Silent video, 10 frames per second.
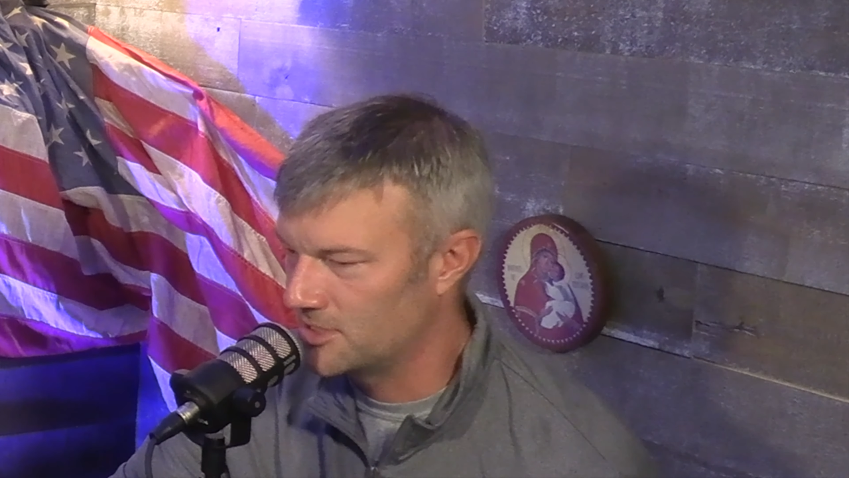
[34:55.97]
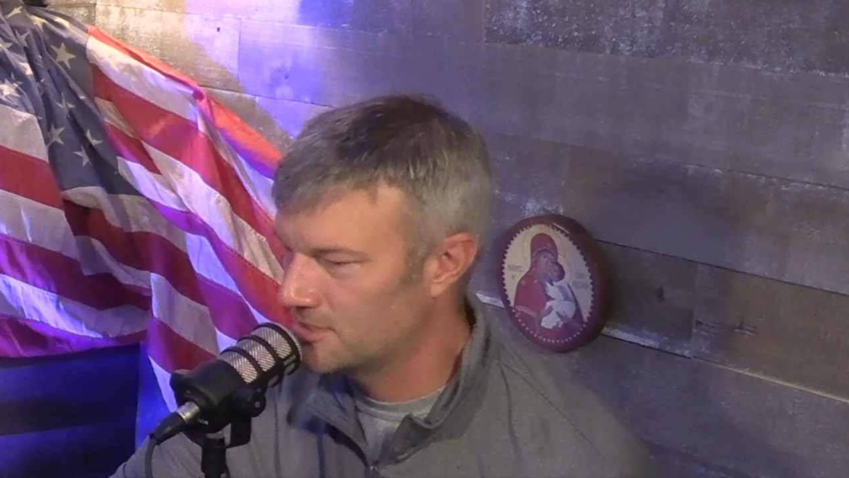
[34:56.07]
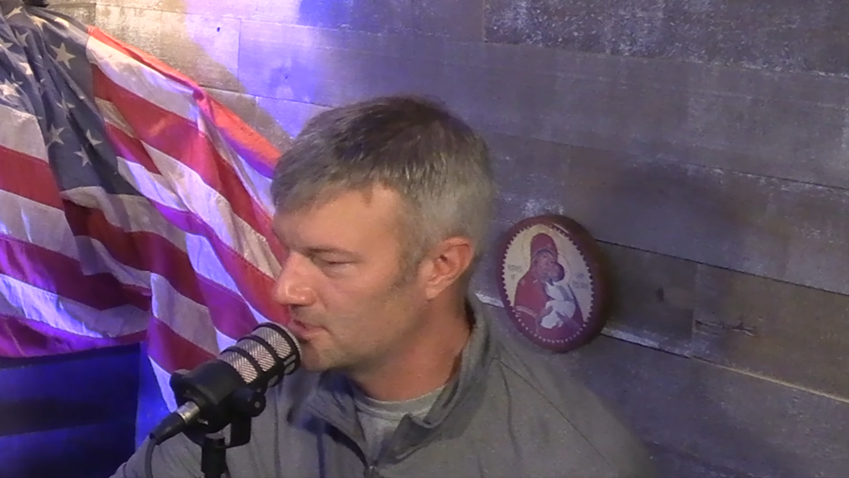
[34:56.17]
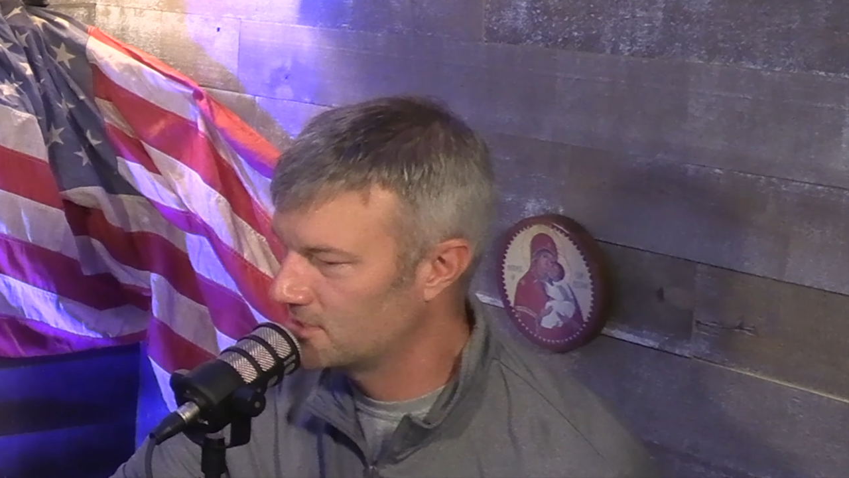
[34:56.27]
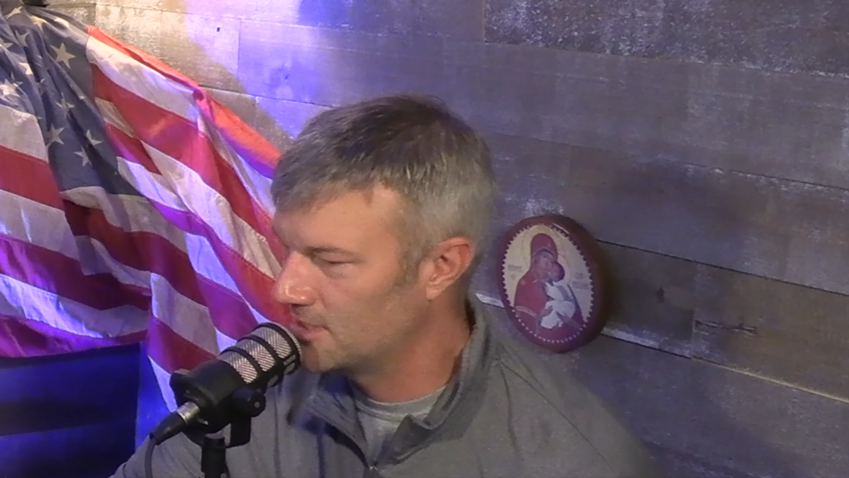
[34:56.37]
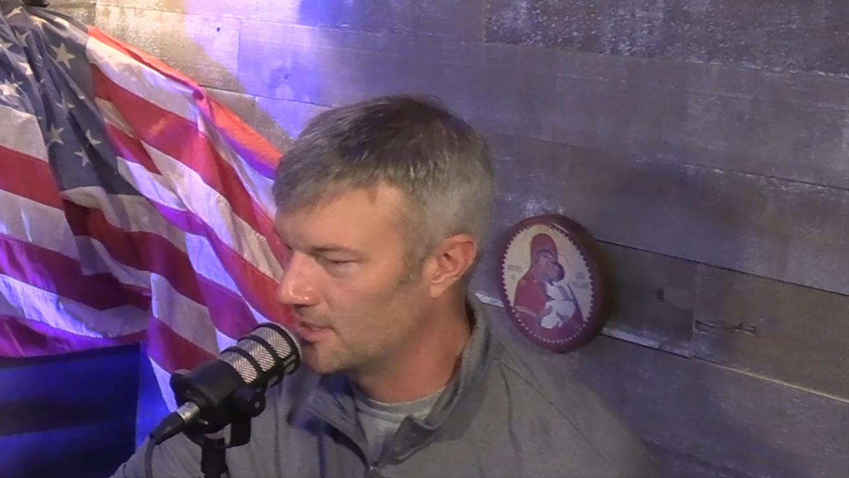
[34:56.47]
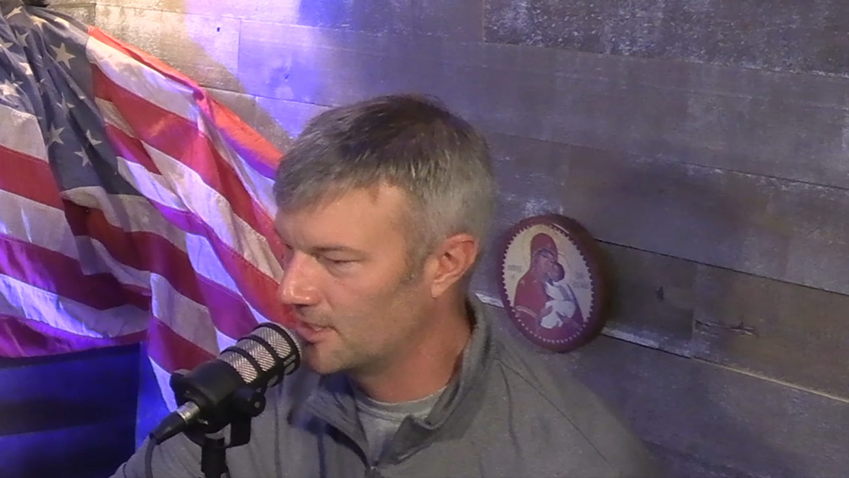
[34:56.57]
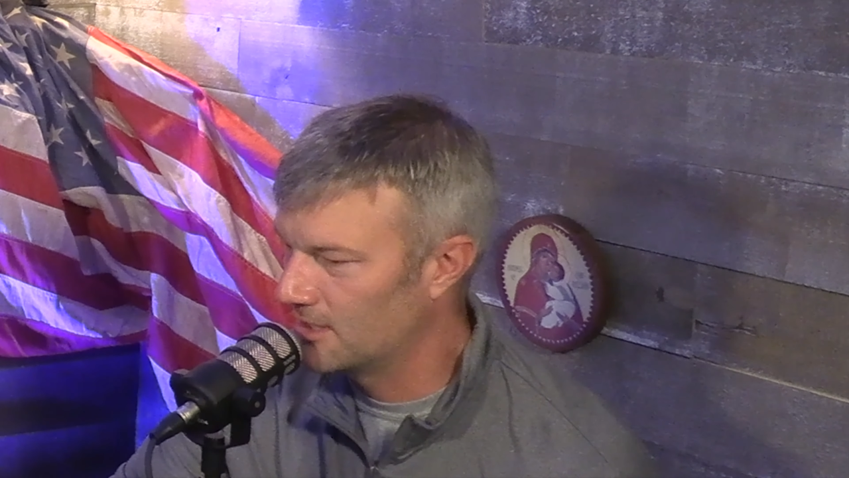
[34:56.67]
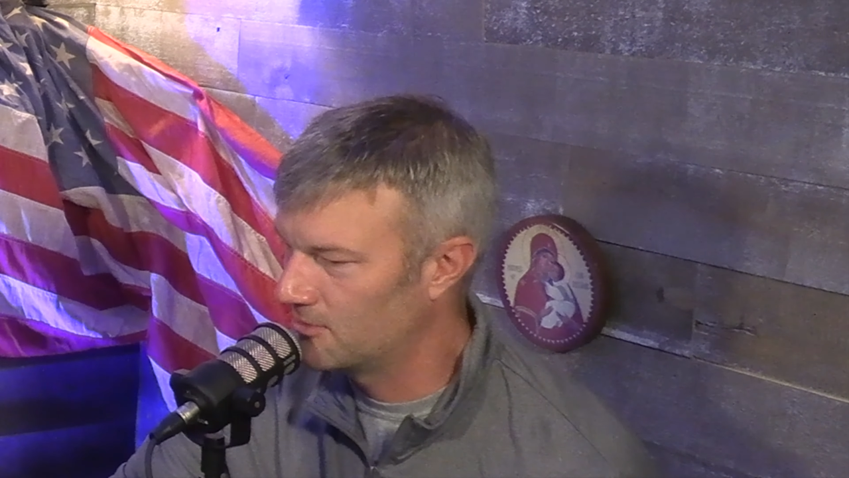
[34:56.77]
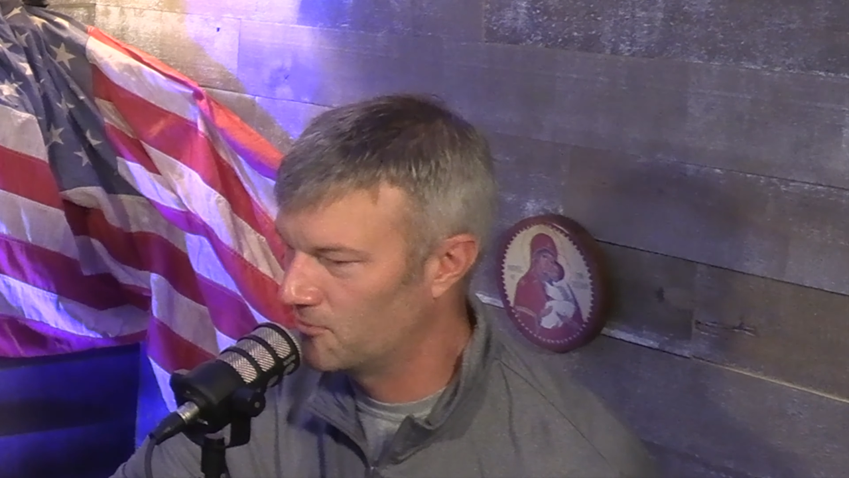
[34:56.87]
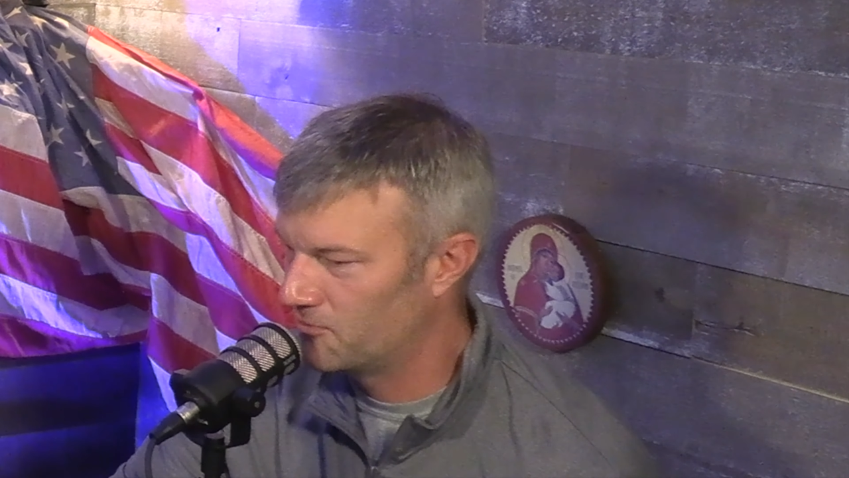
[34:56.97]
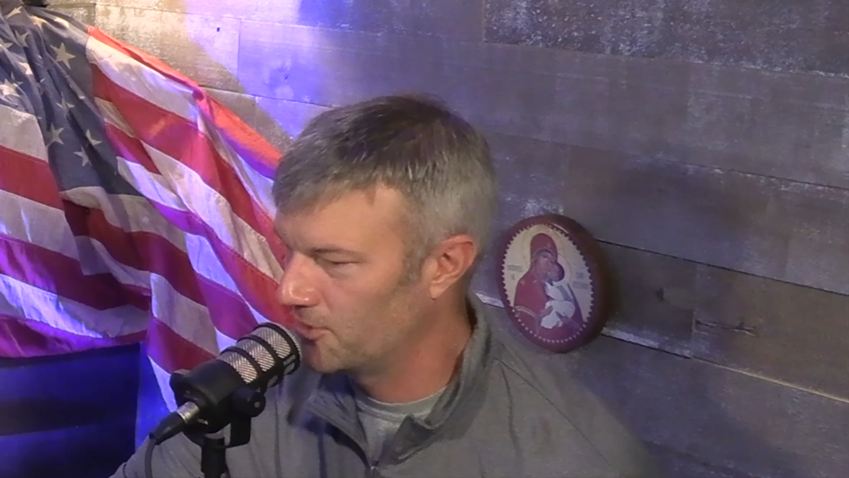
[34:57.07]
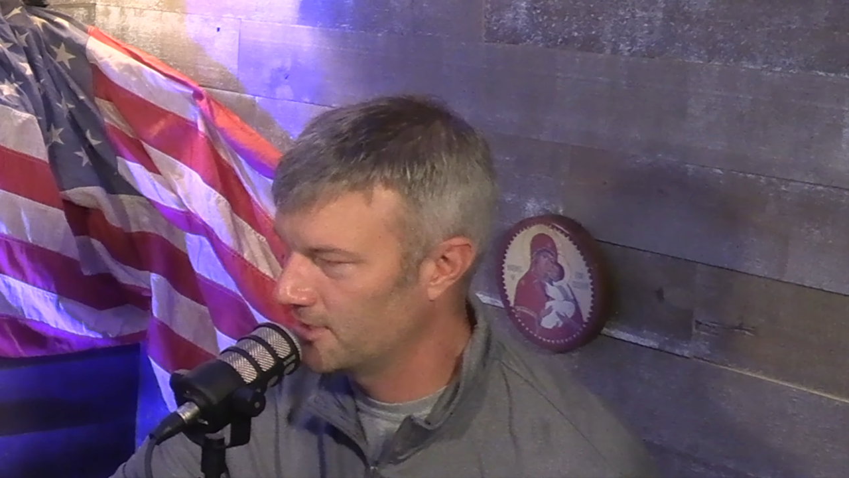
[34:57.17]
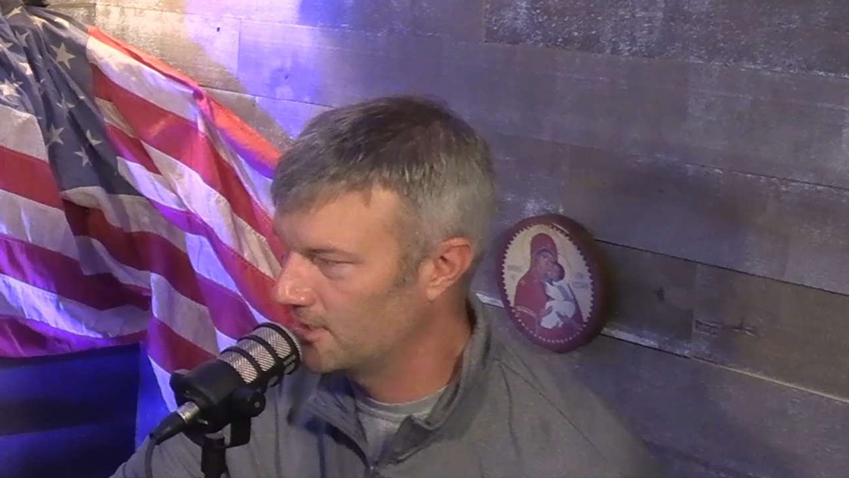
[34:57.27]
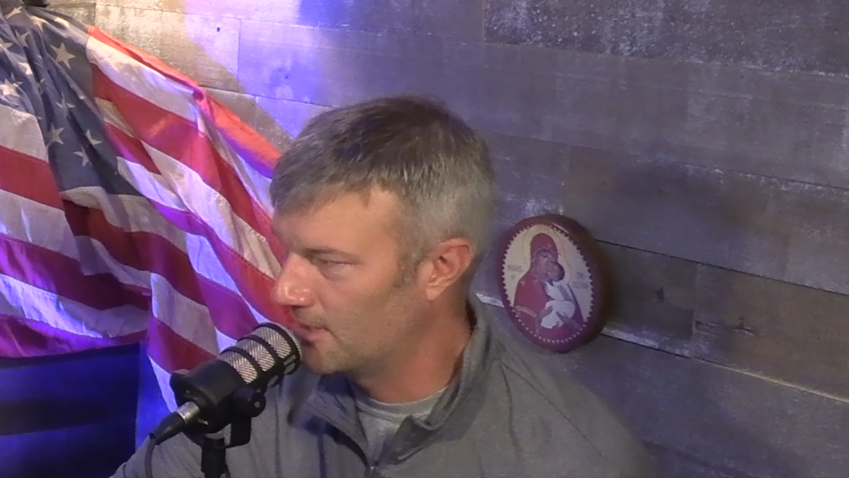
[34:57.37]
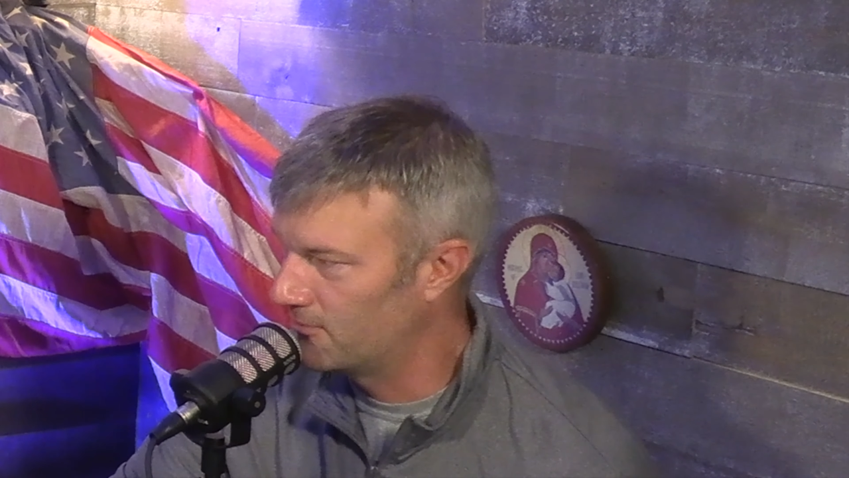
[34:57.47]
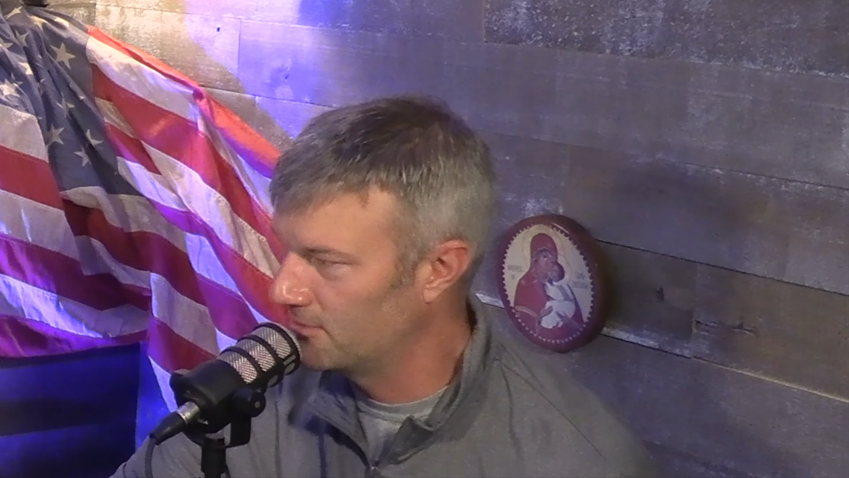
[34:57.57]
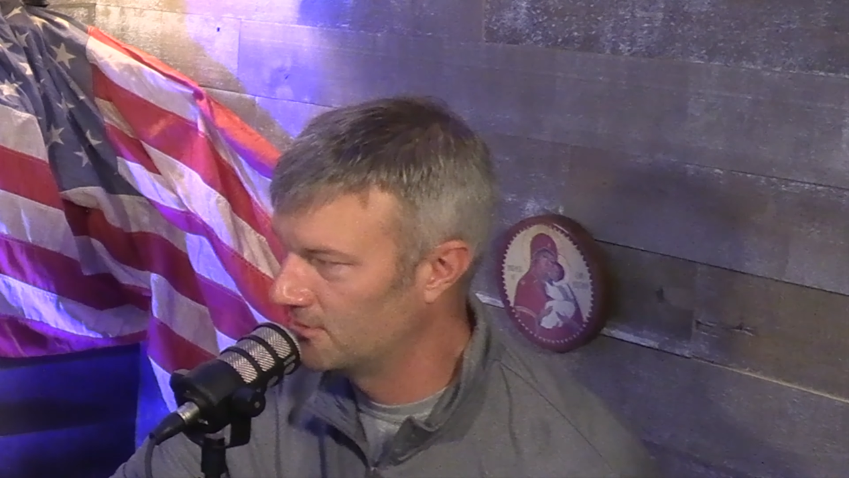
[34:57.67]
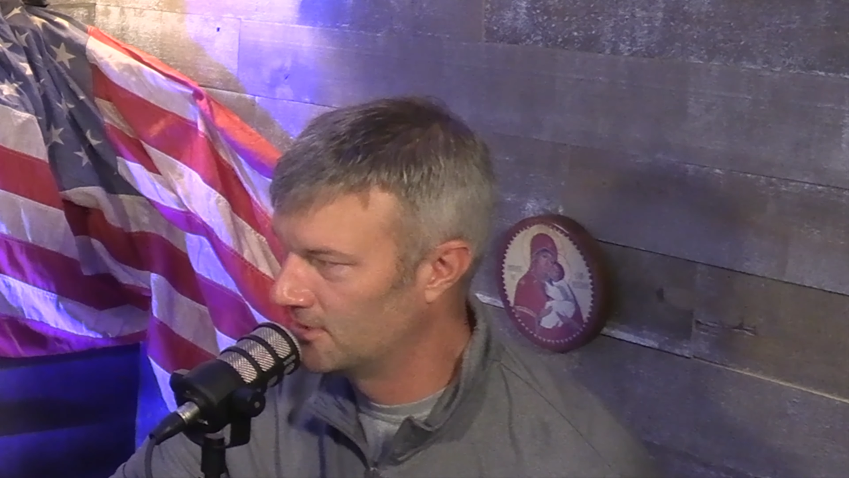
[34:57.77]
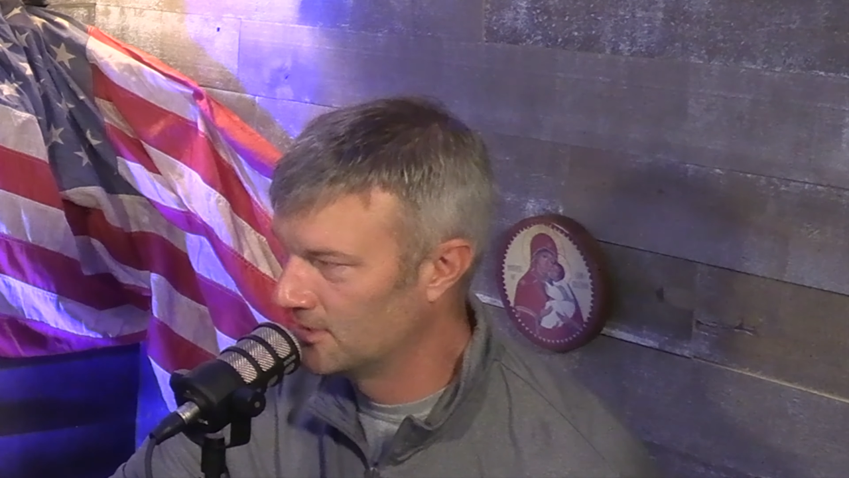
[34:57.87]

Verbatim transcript: Jesus didn't get to avoid the devil.